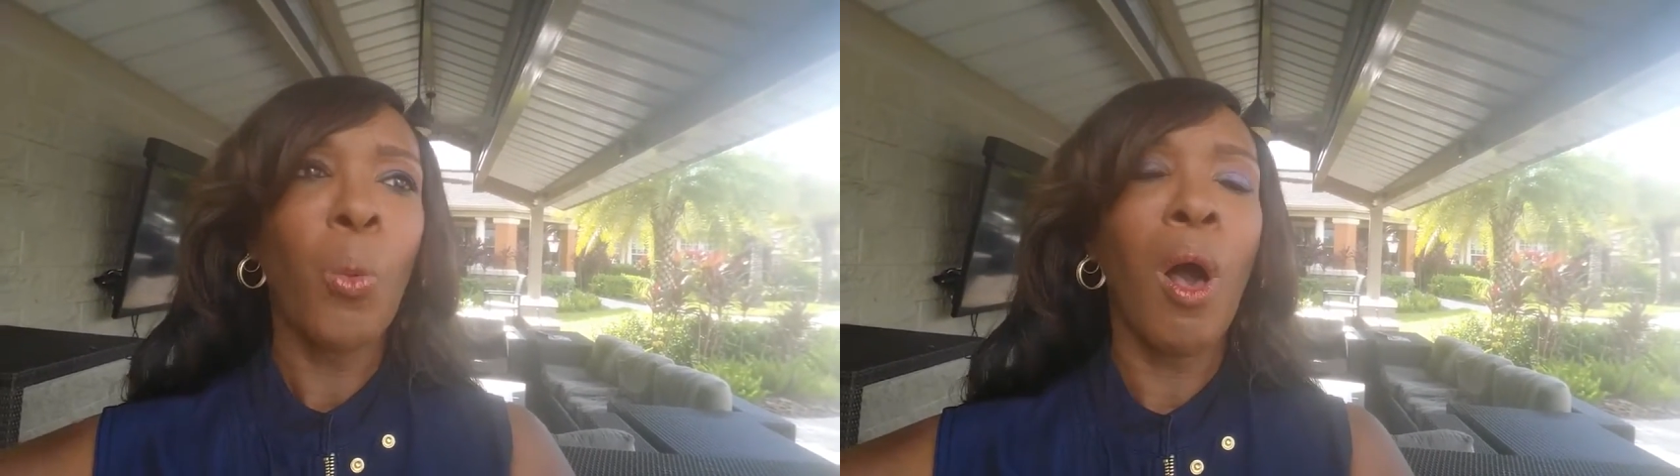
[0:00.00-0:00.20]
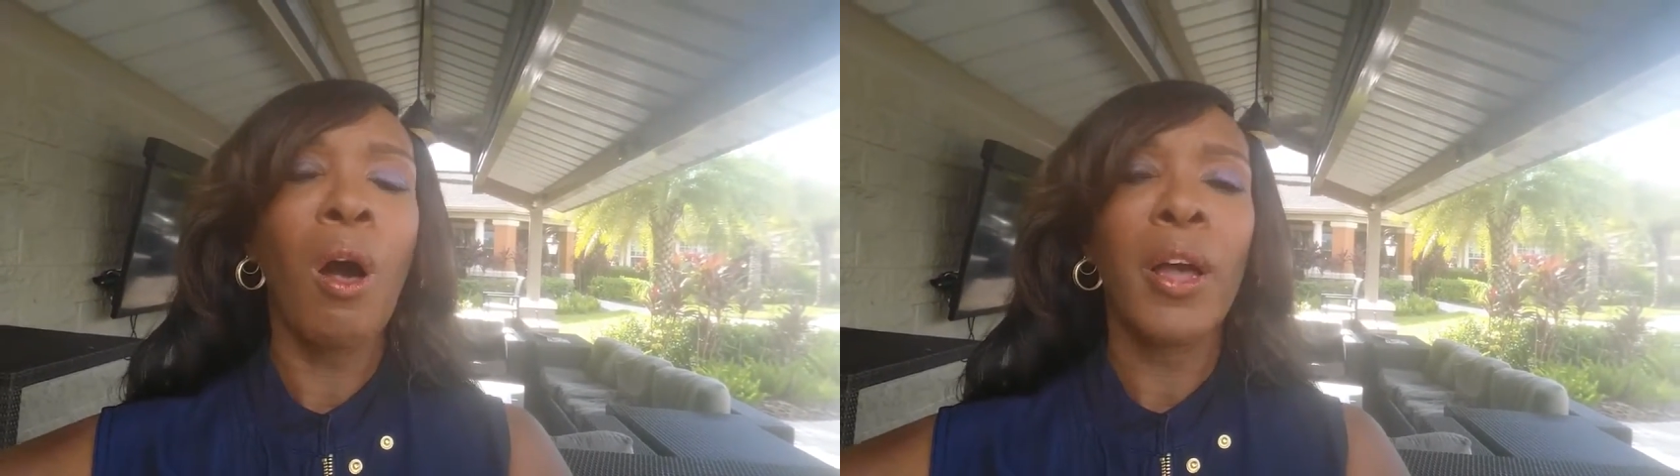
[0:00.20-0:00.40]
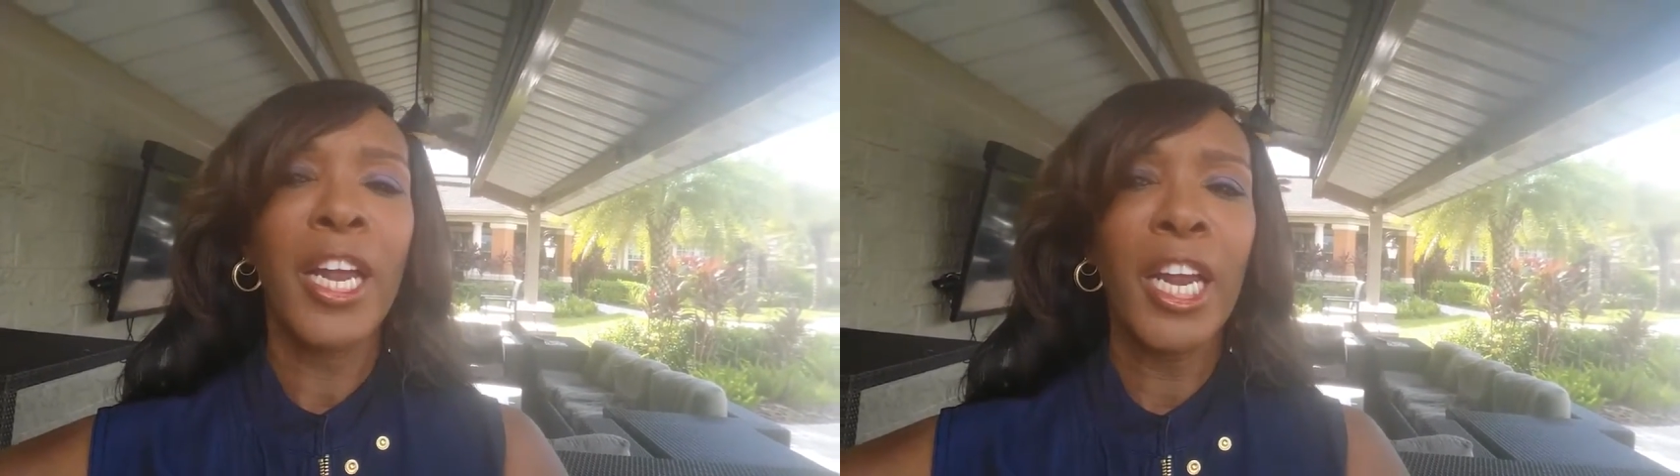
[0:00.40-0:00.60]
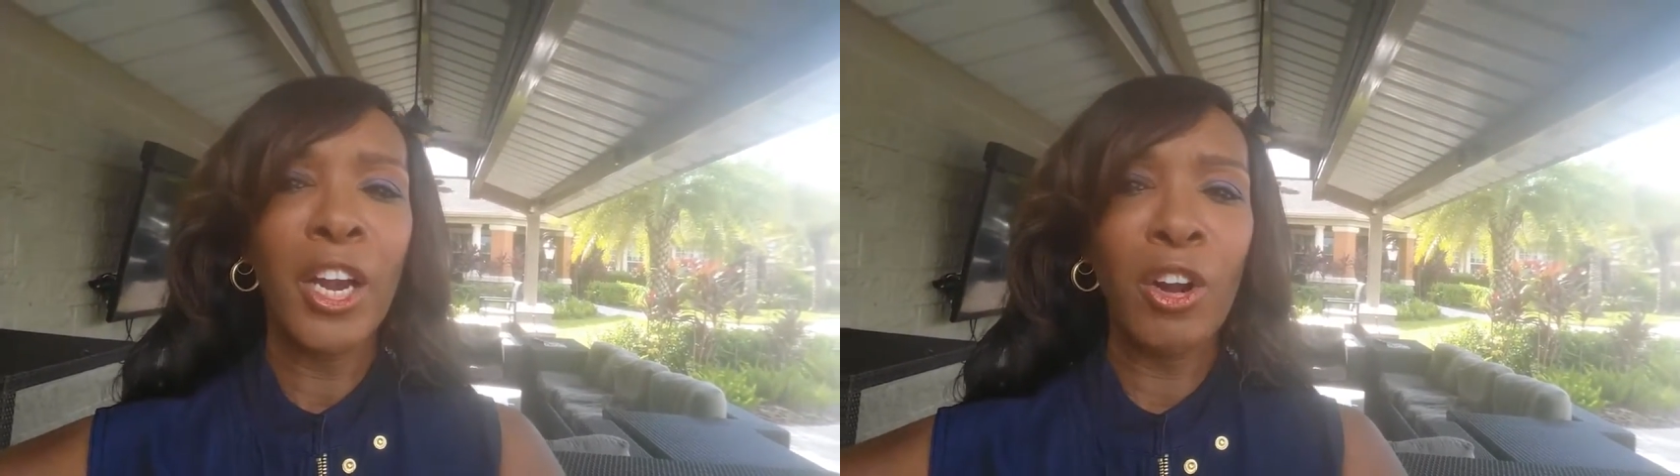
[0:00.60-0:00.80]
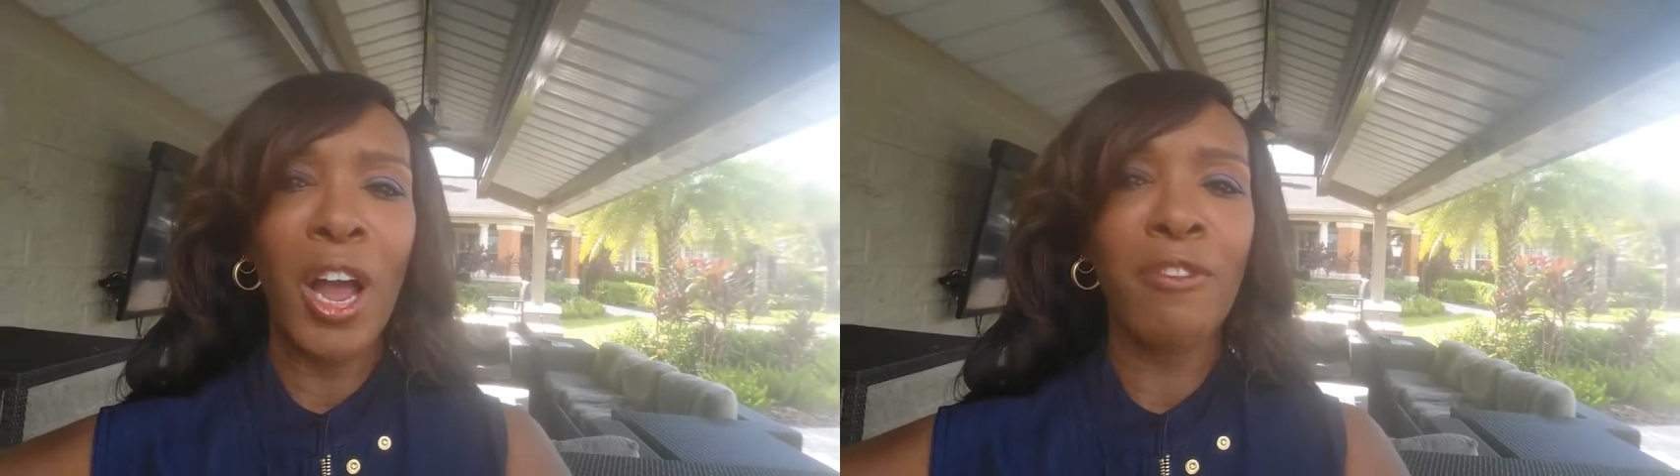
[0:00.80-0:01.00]
Well,
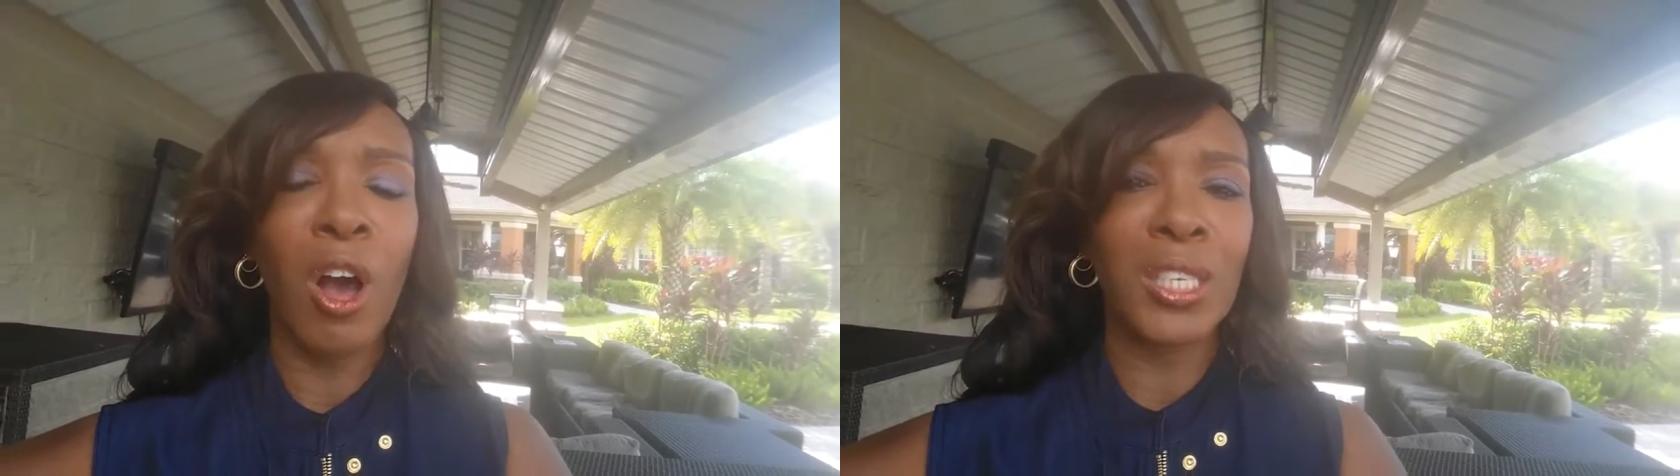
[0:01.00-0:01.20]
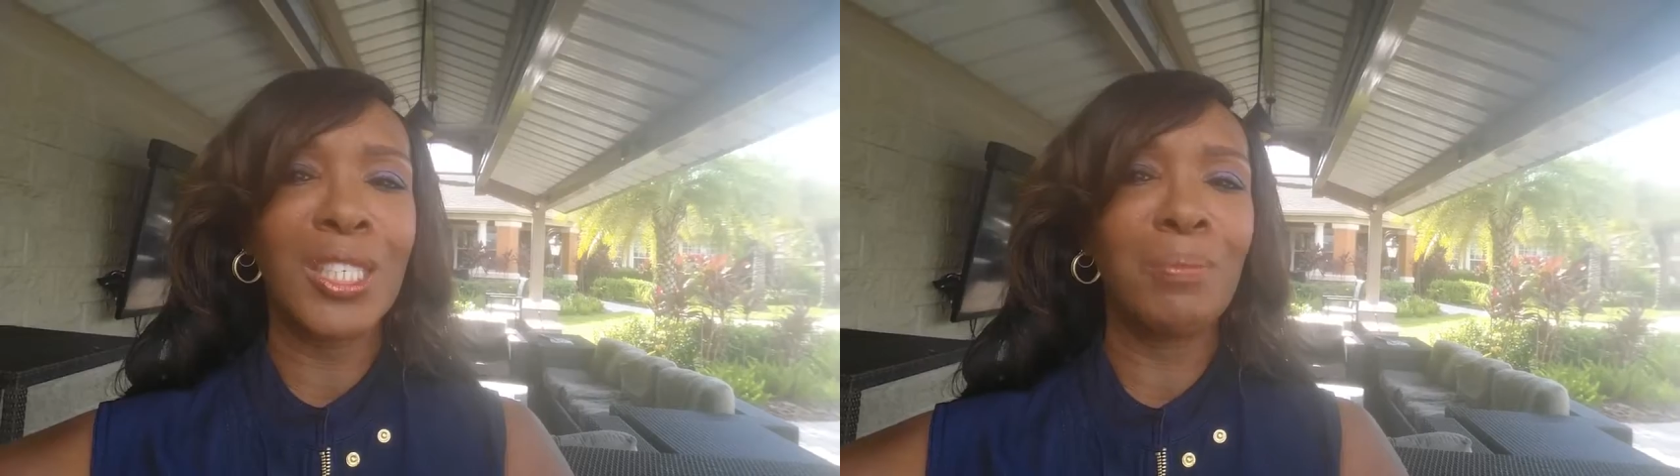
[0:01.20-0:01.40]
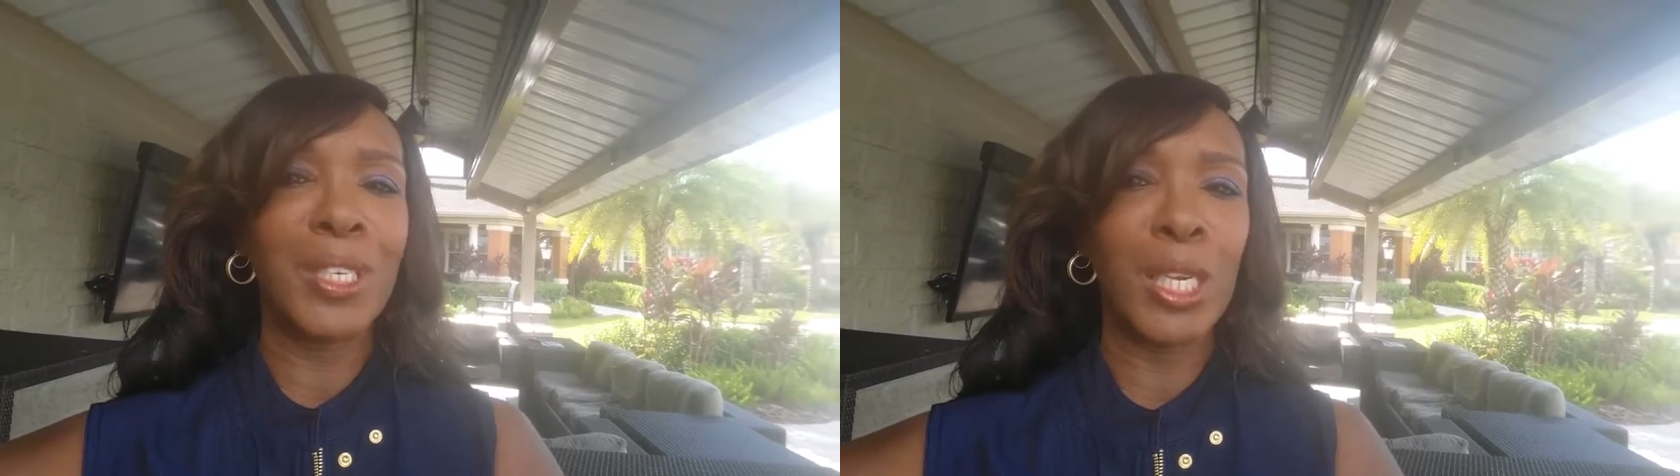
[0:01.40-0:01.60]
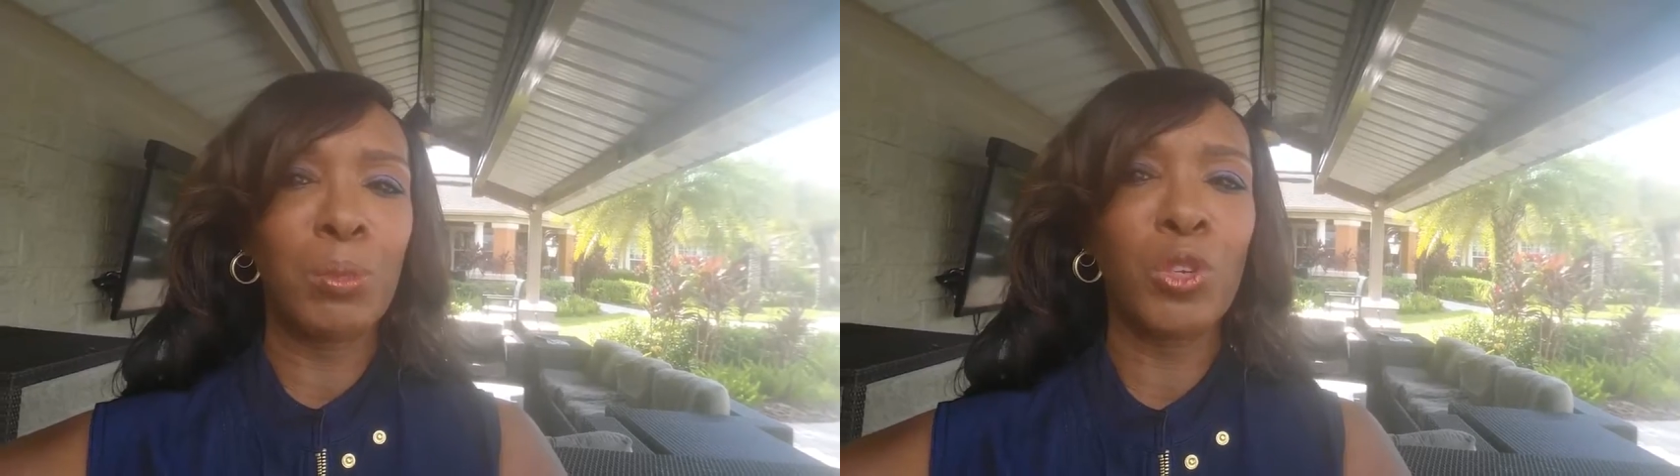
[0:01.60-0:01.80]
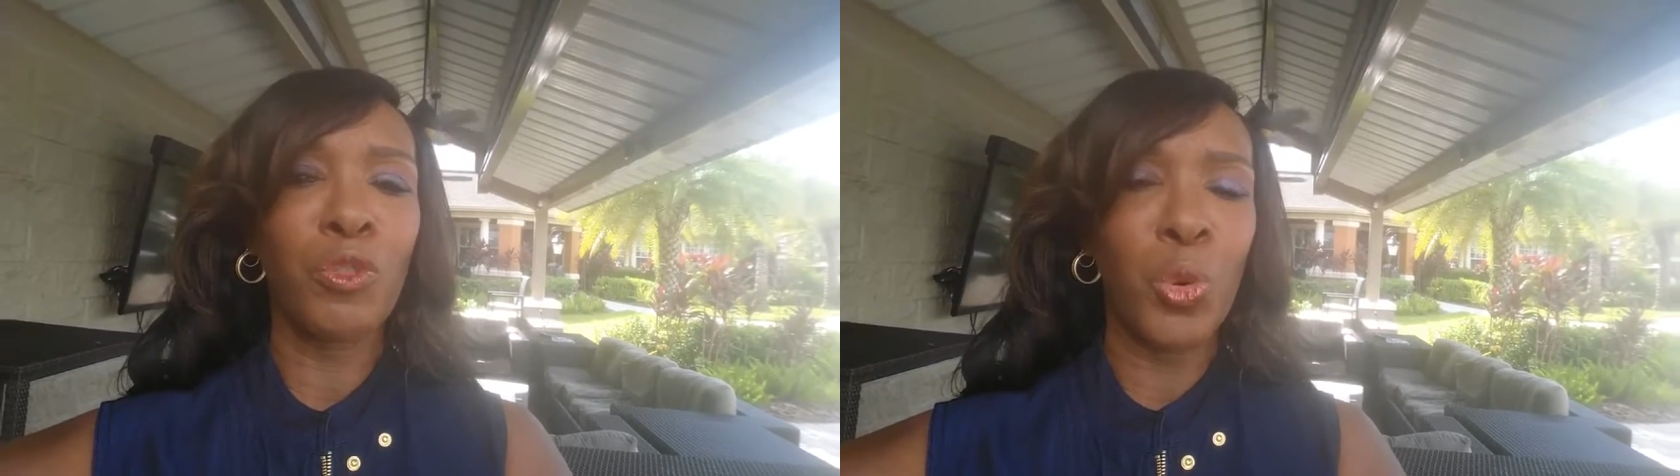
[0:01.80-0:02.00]
here I've got some
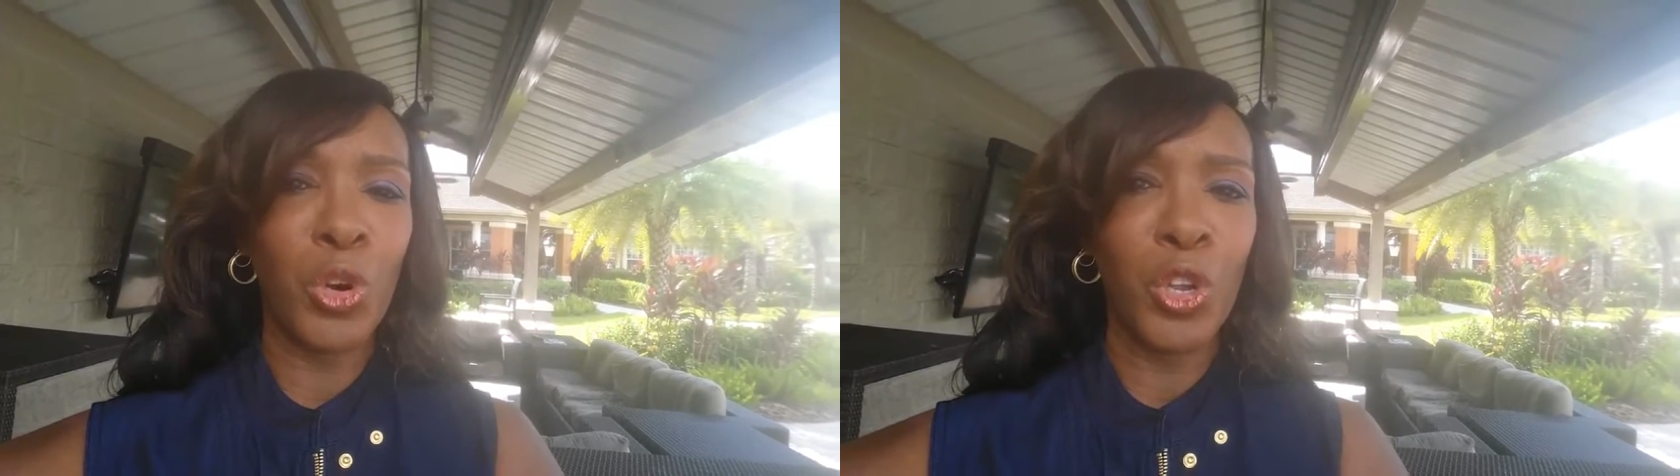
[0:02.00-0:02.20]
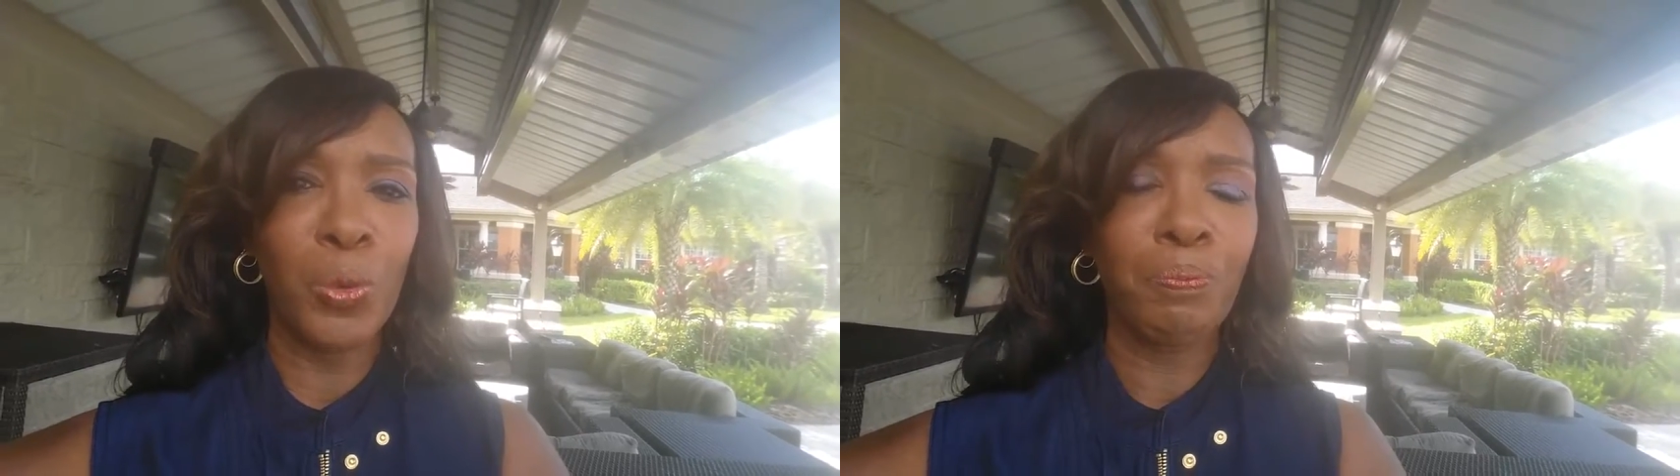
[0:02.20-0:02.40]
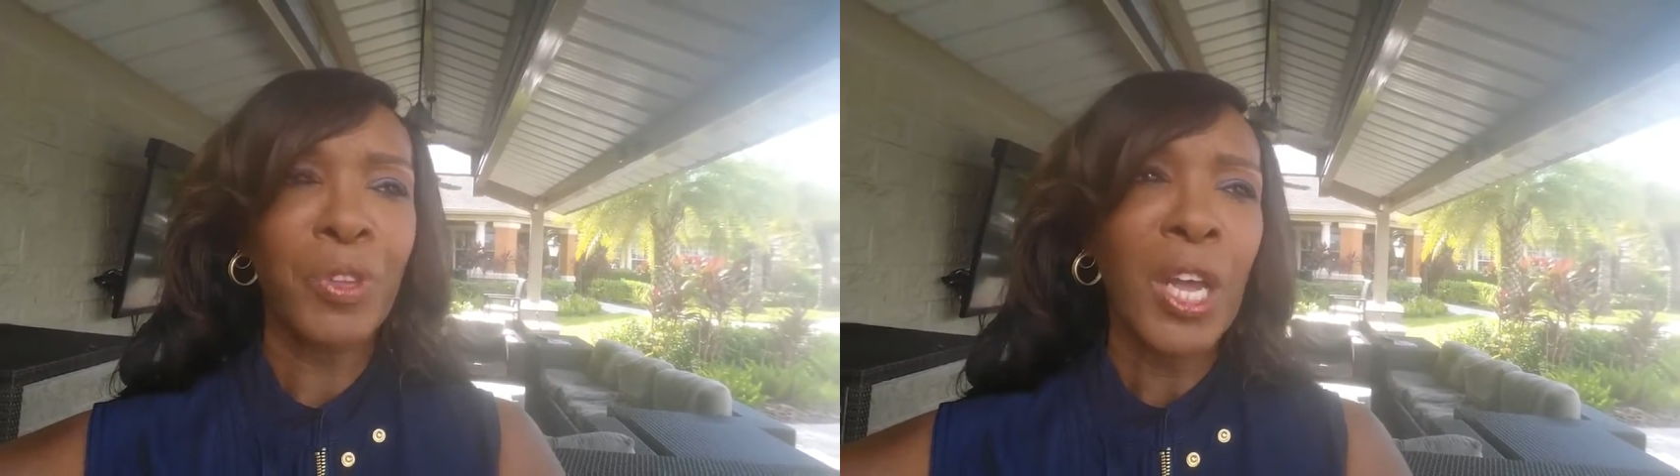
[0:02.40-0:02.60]
tips for you.